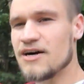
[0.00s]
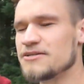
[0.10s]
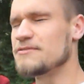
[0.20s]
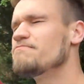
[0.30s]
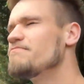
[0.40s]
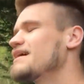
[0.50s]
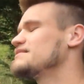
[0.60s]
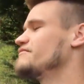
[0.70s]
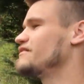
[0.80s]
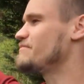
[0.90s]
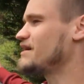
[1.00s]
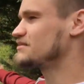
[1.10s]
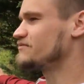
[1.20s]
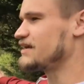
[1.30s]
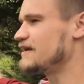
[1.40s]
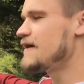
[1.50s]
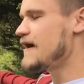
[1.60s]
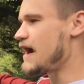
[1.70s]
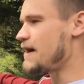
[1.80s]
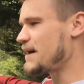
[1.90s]
has massively
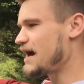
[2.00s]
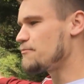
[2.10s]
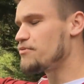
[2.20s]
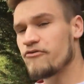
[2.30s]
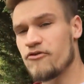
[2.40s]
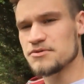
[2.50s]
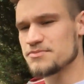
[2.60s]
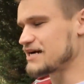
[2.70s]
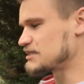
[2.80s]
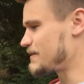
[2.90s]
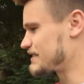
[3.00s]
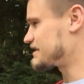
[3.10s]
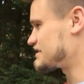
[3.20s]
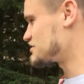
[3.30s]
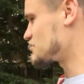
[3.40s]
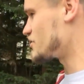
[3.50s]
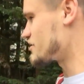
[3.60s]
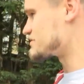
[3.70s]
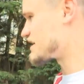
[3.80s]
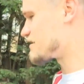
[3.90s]
outperformed my expectations of what
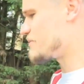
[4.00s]
it was going to